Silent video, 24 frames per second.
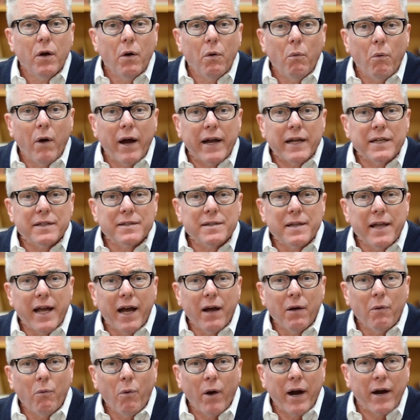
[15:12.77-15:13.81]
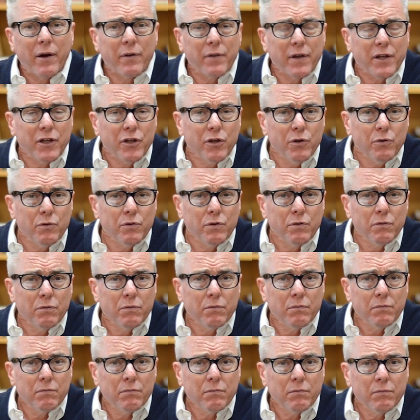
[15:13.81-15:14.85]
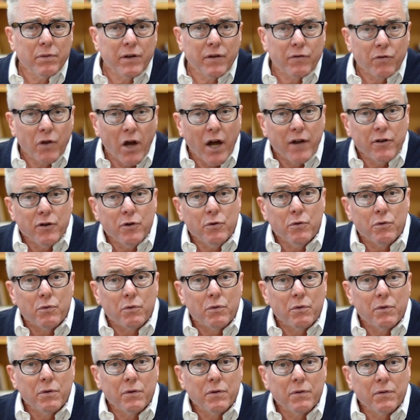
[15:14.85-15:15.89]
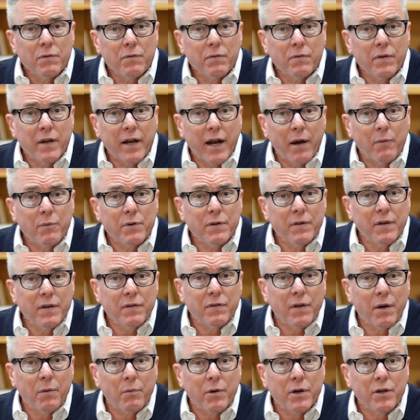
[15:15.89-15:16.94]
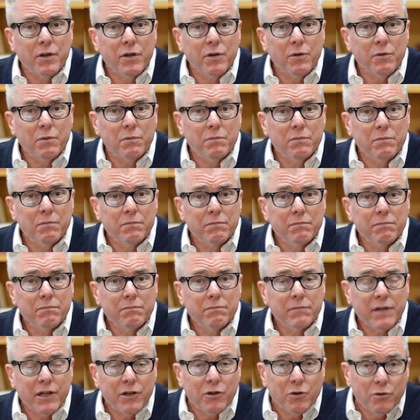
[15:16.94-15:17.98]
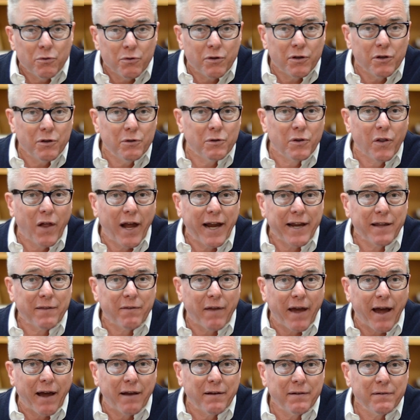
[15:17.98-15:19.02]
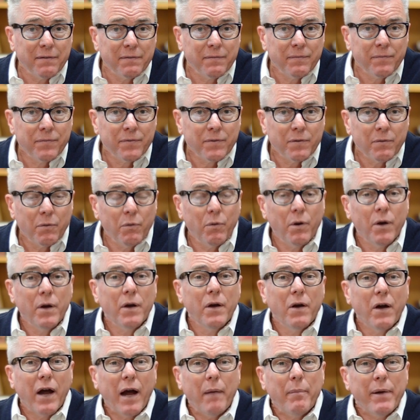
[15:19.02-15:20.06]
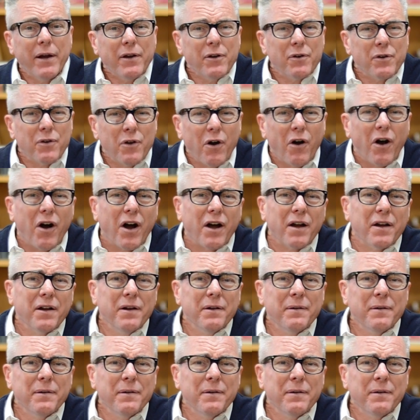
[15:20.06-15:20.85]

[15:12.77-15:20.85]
Why is that? Why are they cute? Because God knew that I would think they were cute. He knew that you'd like that. Well, how about your dog?